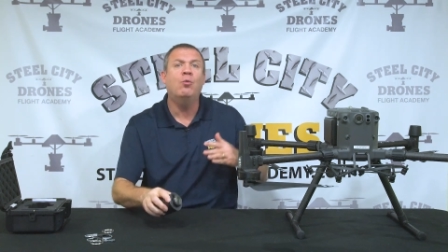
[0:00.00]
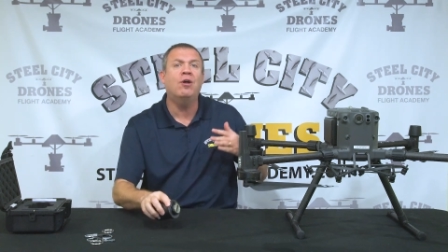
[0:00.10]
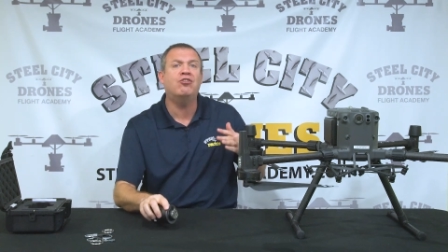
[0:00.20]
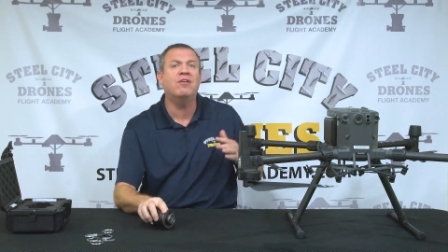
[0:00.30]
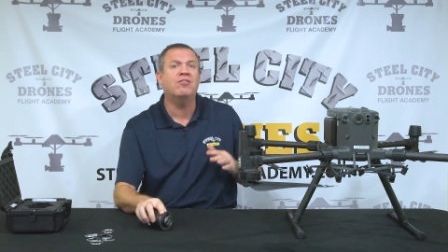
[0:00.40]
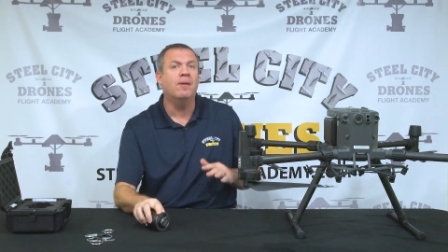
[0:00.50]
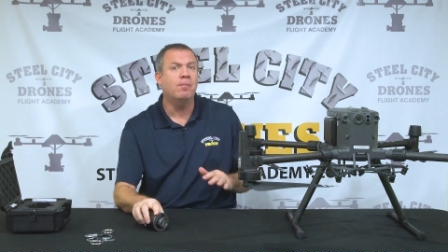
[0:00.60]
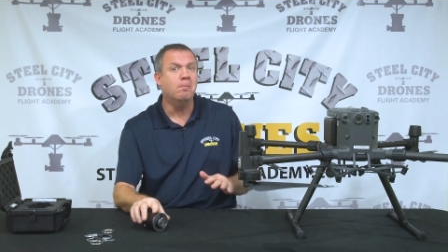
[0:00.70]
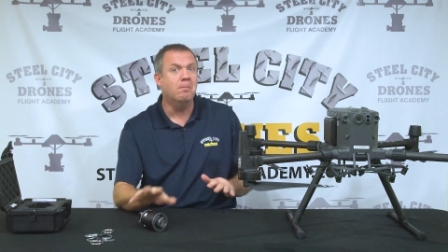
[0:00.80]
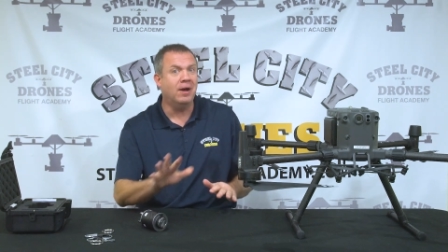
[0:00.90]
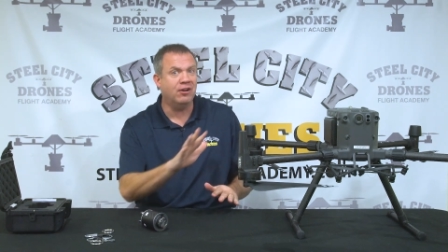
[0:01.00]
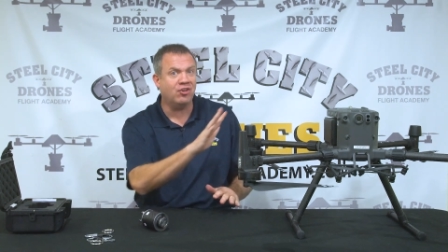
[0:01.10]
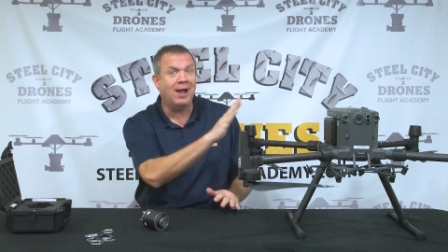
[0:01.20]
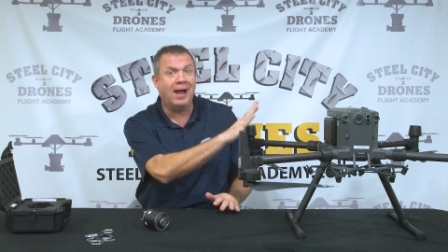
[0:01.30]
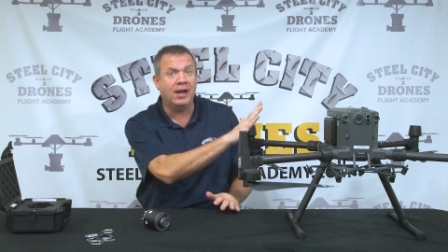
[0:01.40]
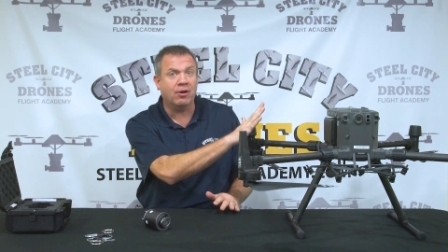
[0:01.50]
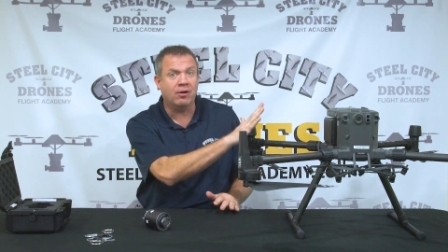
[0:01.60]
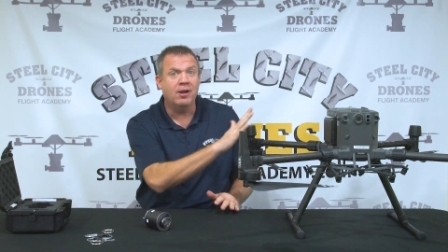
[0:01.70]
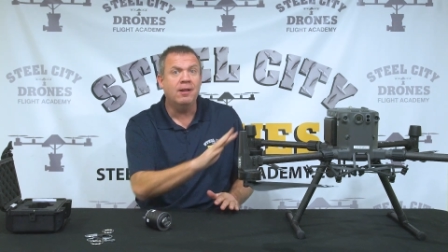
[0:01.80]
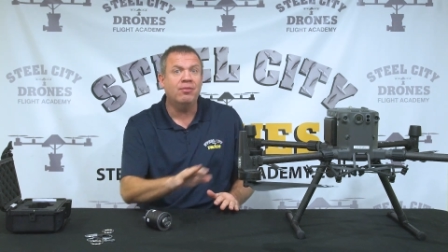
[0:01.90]
which is much
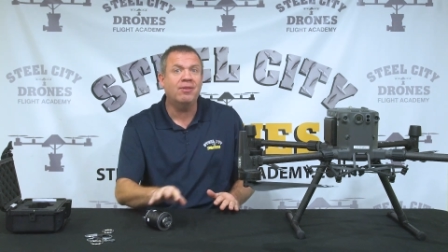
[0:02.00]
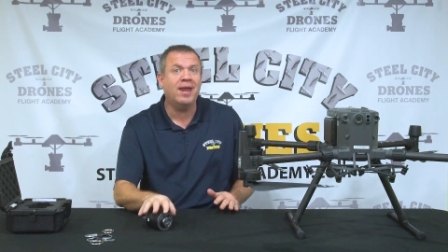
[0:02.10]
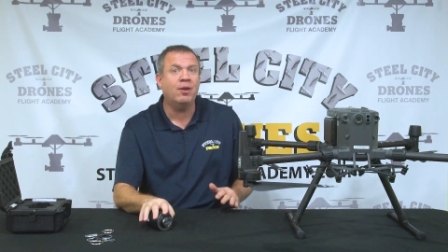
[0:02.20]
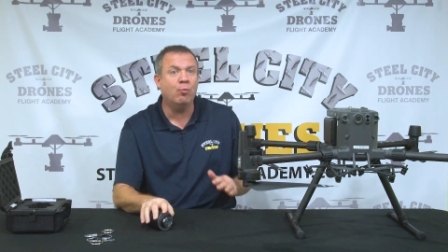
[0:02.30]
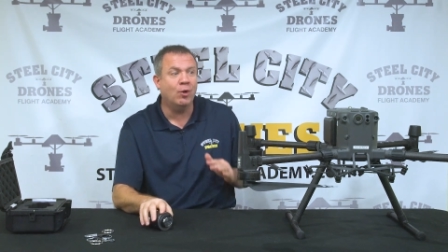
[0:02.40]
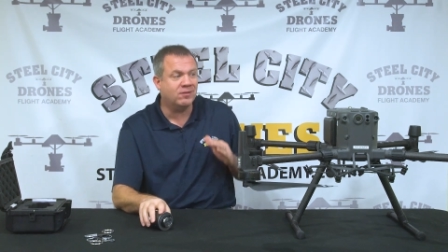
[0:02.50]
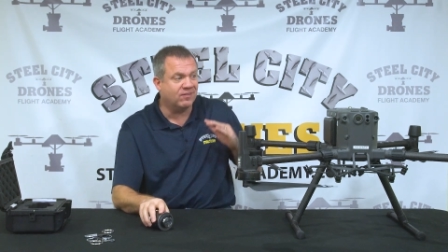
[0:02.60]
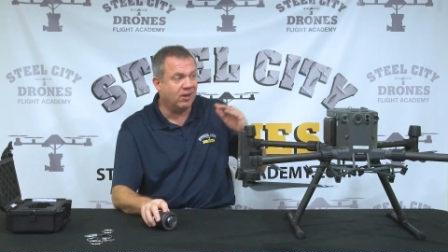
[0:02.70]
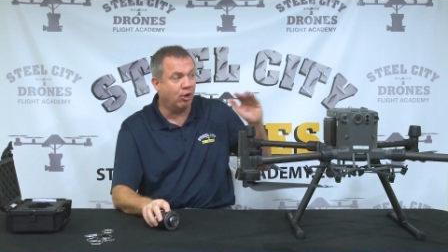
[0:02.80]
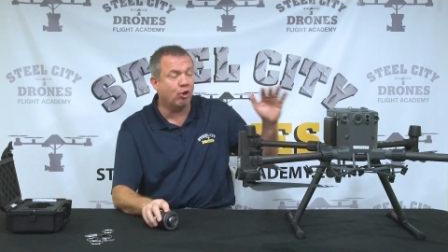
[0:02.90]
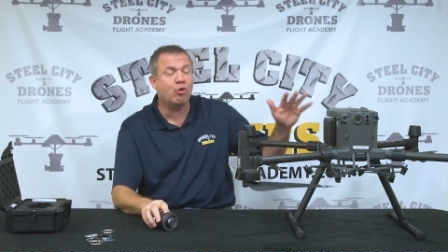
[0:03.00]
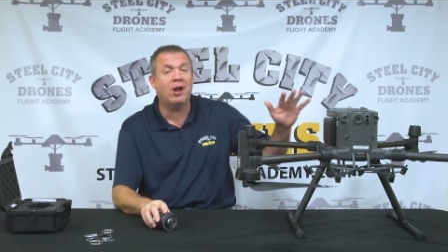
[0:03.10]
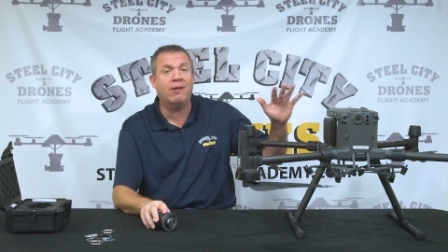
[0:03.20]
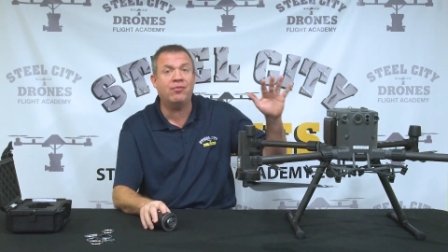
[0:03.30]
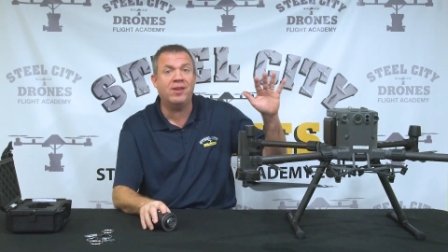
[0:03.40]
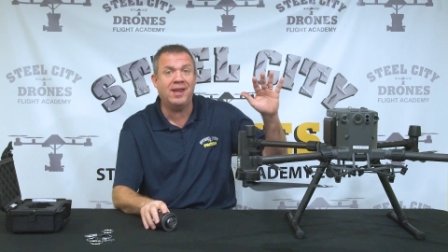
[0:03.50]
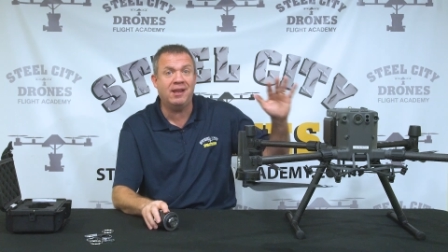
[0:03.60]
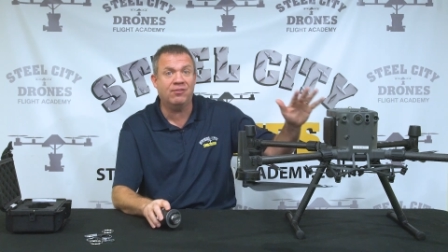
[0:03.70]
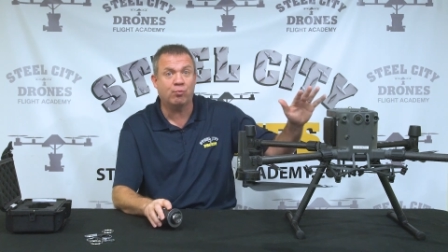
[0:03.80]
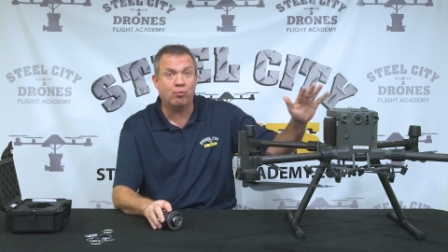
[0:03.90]
higher than what this aircraft
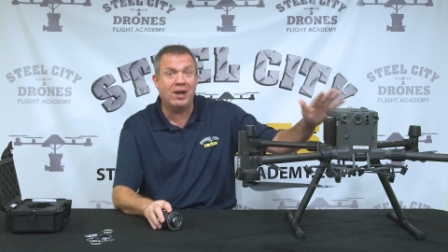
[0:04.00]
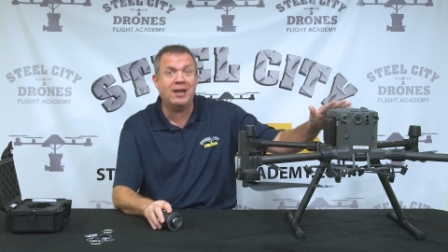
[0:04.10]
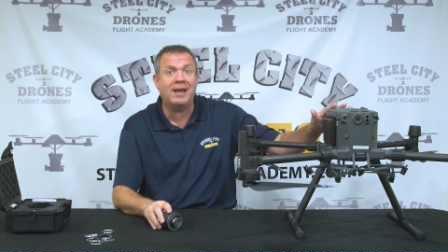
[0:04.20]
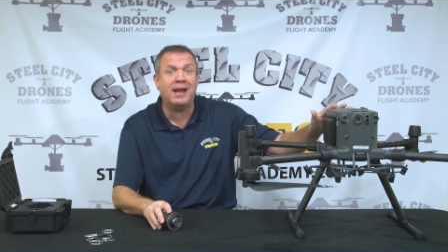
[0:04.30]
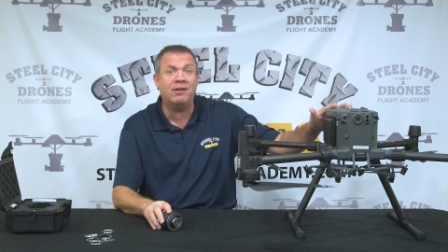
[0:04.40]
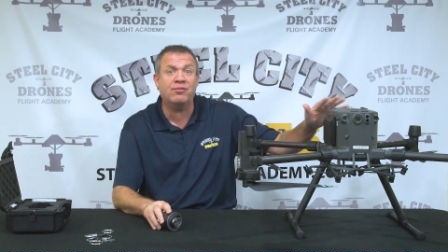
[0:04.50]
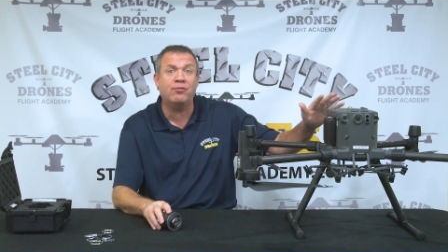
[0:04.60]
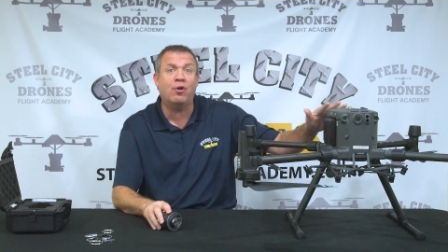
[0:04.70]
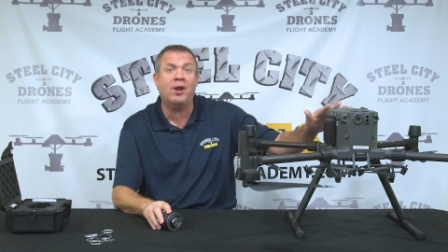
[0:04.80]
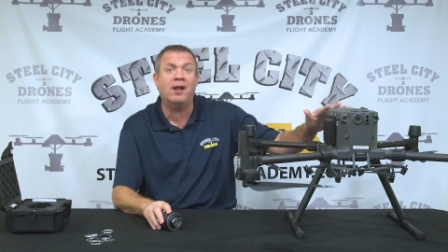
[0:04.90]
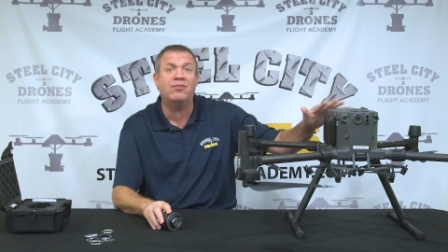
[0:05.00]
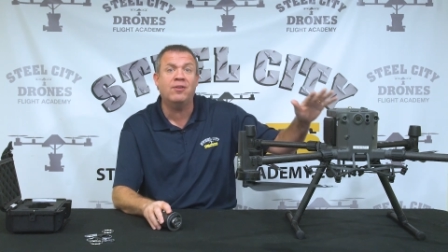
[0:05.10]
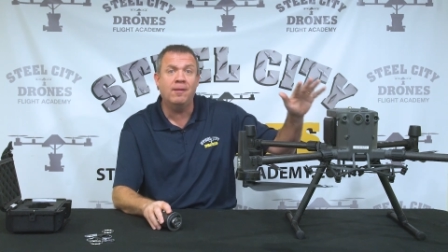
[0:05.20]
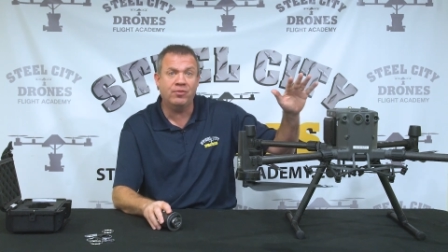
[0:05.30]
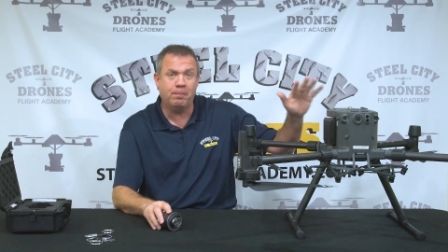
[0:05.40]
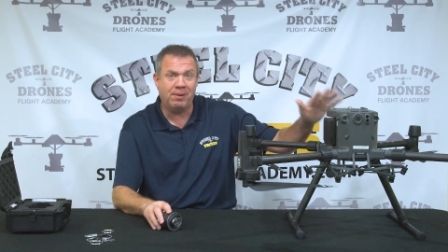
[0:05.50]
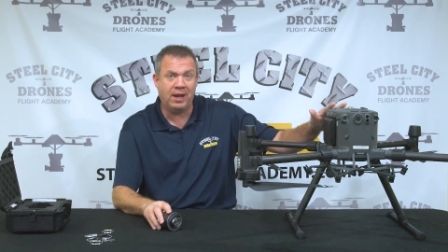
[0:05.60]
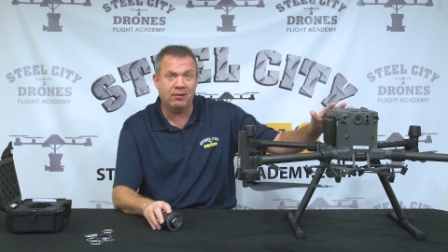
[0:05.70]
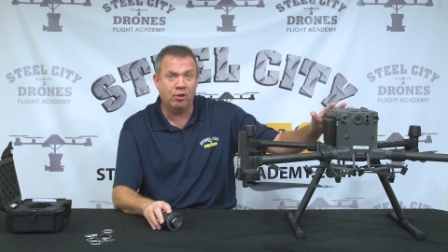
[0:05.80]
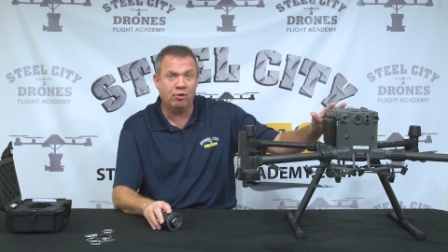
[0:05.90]
is rated at as far as the
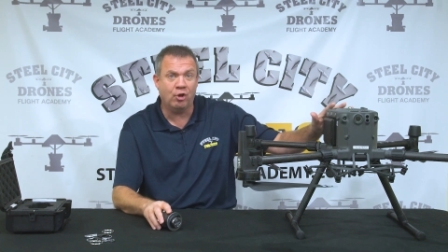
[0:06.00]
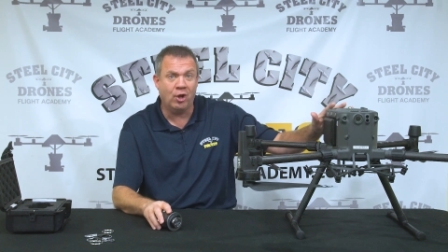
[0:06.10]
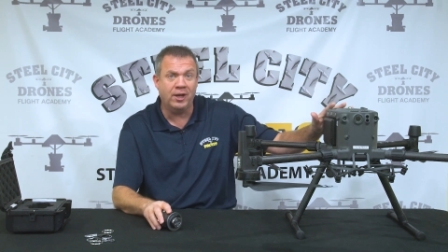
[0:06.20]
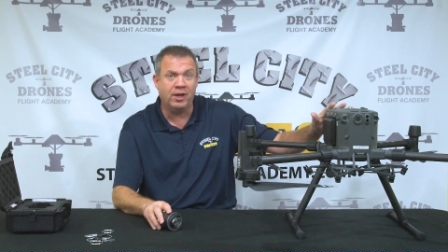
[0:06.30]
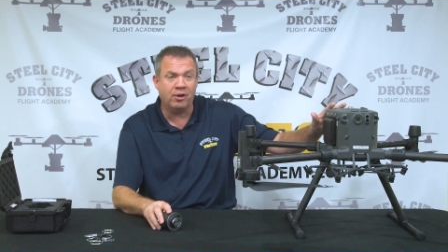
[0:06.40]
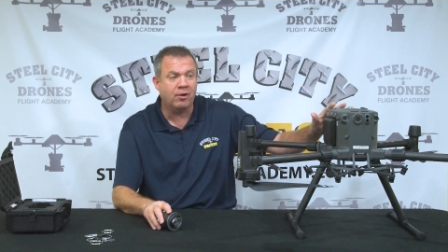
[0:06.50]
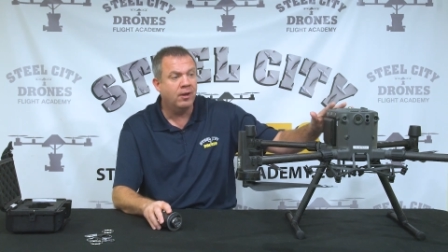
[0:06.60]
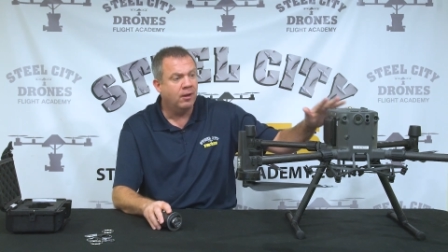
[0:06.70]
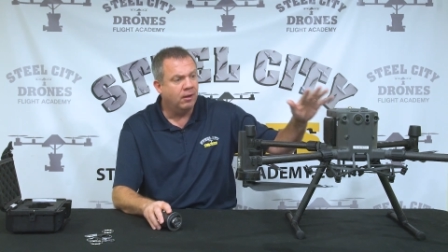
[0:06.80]
payload on here.